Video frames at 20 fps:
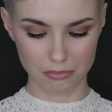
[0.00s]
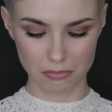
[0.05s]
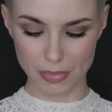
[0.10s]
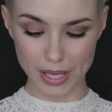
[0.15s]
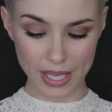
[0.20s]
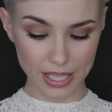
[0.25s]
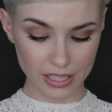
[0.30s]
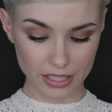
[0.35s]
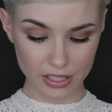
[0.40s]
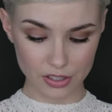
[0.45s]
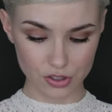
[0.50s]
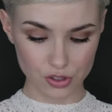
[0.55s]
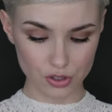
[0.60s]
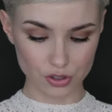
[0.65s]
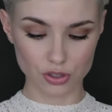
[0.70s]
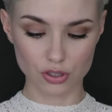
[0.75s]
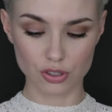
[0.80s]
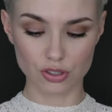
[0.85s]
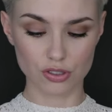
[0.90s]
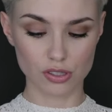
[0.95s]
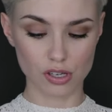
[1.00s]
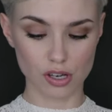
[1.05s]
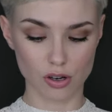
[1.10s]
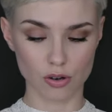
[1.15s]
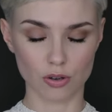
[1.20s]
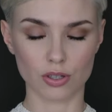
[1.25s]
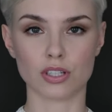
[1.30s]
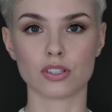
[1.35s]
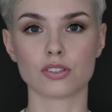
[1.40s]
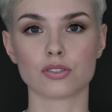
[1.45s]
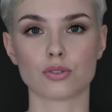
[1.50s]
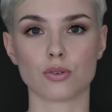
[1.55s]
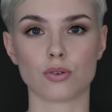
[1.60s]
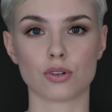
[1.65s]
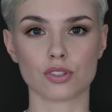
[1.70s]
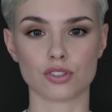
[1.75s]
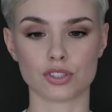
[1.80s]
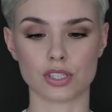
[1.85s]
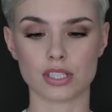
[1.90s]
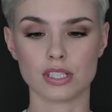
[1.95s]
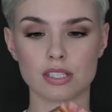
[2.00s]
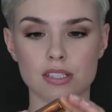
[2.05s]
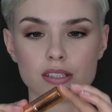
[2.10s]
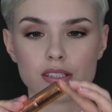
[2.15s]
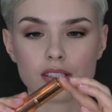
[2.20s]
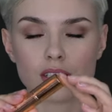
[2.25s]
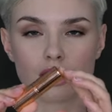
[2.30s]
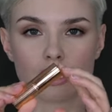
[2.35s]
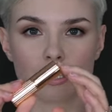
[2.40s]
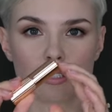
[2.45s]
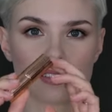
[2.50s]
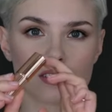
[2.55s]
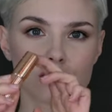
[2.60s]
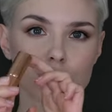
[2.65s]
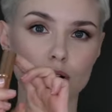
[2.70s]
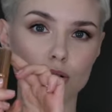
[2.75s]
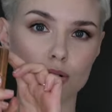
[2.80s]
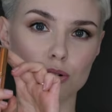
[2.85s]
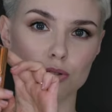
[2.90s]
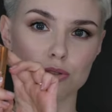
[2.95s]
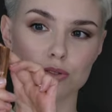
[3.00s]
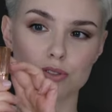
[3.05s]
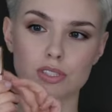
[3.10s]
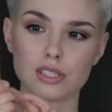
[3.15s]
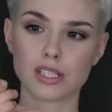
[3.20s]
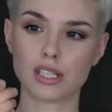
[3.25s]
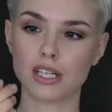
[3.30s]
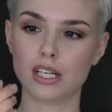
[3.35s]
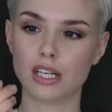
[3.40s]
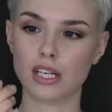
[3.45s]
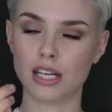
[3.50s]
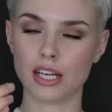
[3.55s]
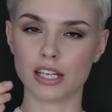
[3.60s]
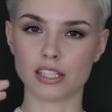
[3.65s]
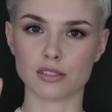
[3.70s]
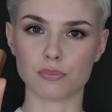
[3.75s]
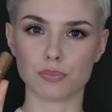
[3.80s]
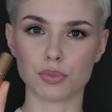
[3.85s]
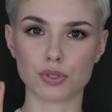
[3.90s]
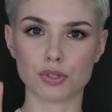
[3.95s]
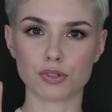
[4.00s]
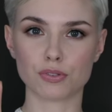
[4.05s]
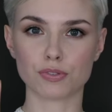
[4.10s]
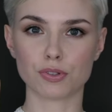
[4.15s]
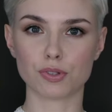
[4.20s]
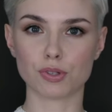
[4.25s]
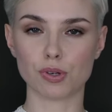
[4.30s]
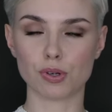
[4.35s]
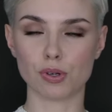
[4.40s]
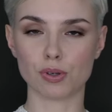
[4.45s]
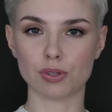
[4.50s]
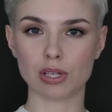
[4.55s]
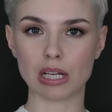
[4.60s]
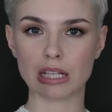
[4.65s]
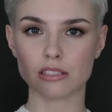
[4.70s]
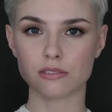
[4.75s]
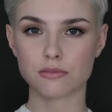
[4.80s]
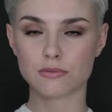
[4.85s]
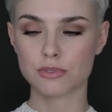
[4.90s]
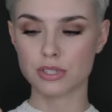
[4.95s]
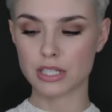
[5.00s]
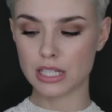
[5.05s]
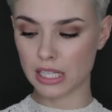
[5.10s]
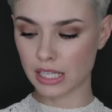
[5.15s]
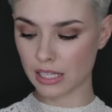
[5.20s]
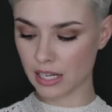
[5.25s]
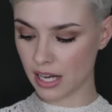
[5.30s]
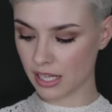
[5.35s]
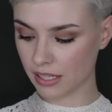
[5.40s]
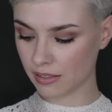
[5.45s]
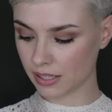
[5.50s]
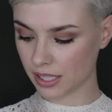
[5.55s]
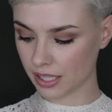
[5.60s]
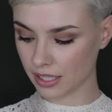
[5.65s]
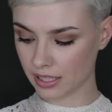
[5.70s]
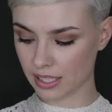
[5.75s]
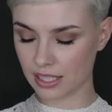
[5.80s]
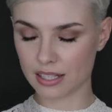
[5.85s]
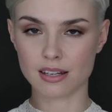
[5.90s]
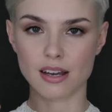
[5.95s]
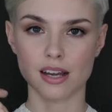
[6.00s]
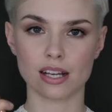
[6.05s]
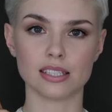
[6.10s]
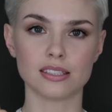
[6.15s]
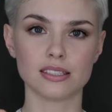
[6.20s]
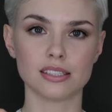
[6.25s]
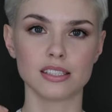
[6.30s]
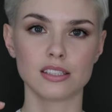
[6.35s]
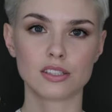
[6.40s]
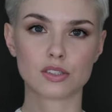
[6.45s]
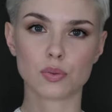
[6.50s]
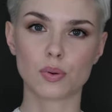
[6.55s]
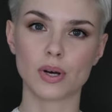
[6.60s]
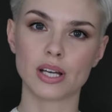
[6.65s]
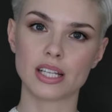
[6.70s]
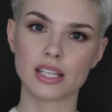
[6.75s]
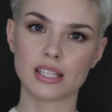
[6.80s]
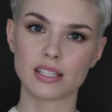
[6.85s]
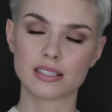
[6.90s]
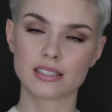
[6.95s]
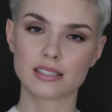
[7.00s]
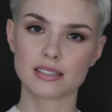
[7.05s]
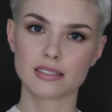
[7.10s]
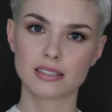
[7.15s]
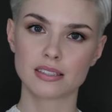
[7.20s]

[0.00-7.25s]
page, you know it's gorgeous. It's gold, it's beautiful, it's really kind of like a 1920s,